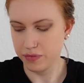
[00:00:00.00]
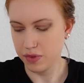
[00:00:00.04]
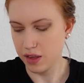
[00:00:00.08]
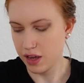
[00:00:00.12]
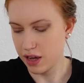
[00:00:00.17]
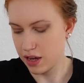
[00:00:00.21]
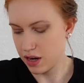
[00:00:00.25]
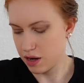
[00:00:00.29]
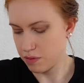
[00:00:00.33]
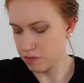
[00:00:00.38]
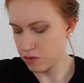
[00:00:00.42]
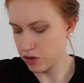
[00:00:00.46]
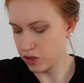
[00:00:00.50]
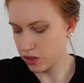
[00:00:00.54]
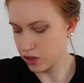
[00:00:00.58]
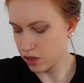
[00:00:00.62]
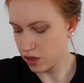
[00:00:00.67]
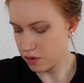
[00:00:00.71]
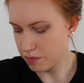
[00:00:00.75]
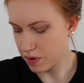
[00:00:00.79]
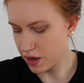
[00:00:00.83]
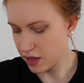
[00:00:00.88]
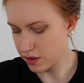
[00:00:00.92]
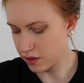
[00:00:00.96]
And I'm just
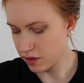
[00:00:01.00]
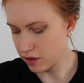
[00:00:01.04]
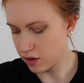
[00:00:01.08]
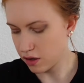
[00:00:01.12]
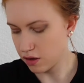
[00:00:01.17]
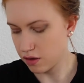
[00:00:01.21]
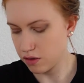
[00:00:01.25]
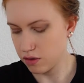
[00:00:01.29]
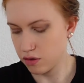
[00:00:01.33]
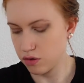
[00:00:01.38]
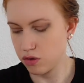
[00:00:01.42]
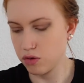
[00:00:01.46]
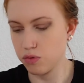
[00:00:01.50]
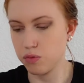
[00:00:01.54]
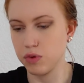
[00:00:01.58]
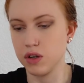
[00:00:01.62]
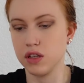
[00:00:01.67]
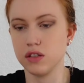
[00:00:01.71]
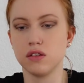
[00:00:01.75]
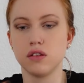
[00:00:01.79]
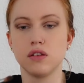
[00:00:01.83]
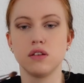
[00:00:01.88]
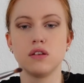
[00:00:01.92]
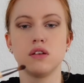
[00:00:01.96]
gonna pat that on
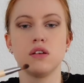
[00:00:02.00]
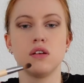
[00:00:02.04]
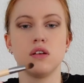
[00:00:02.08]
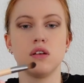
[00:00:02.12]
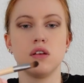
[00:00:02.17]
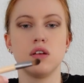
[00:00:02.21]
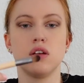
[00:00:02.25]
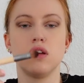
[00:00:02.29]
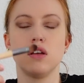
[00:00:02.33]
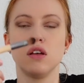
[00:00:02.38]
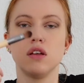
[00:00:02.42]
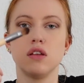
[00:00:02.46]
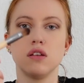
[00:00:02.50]
with